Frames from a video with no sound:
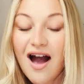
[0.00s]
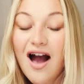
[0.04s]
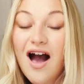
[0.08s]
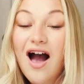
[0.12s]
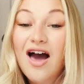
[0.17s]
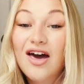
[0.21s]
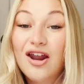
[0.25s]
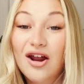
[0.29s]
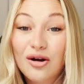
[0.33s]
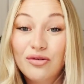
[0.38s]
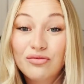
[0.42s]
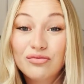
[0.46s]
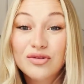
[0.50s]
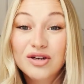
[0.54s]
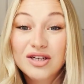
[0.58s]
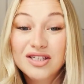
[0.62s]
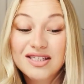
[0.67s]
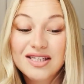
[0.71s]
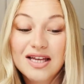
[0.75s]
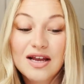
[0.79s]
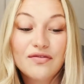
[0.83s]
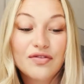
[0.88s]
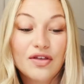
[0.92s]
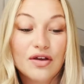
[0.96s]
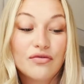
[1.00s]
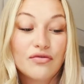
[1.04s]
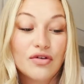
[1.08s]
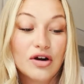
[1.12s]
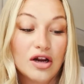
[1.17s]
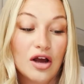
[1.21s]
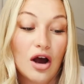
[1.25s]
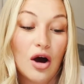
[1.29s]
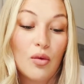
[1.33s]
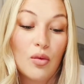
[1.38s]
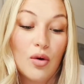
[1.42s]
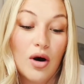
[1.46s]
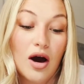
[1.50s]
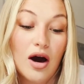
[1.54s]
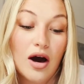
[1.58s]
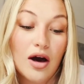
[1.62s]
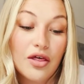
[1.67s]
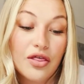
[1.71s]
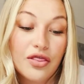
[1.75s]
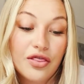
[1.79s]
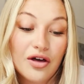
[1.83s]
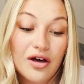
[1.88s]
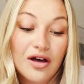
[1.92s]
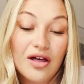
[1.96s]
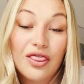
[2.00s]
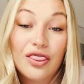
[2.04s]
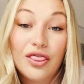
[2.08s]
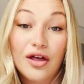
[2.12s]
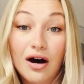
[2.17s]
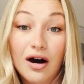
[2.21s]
And I'm going to see if they really are worth the